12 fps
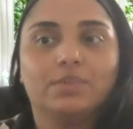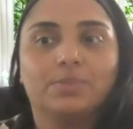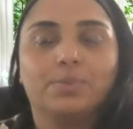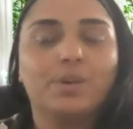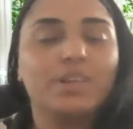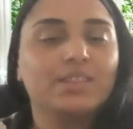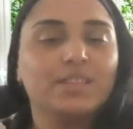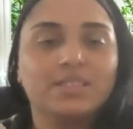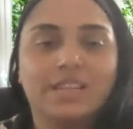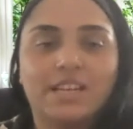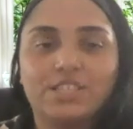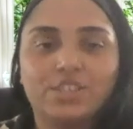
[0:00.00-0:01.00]
putting things
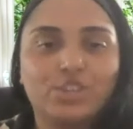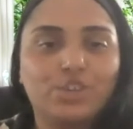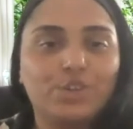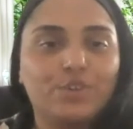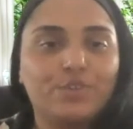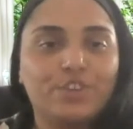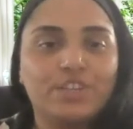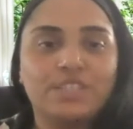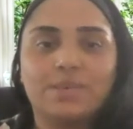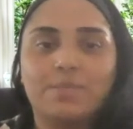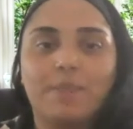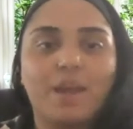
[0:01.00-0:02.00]
out to the universe
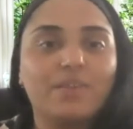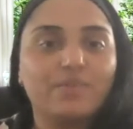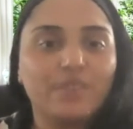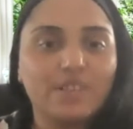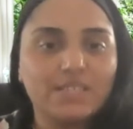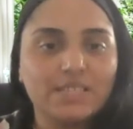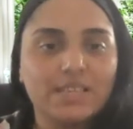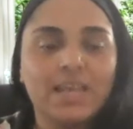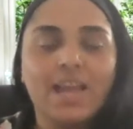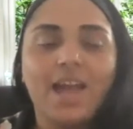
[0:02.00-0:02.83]
and manifesting.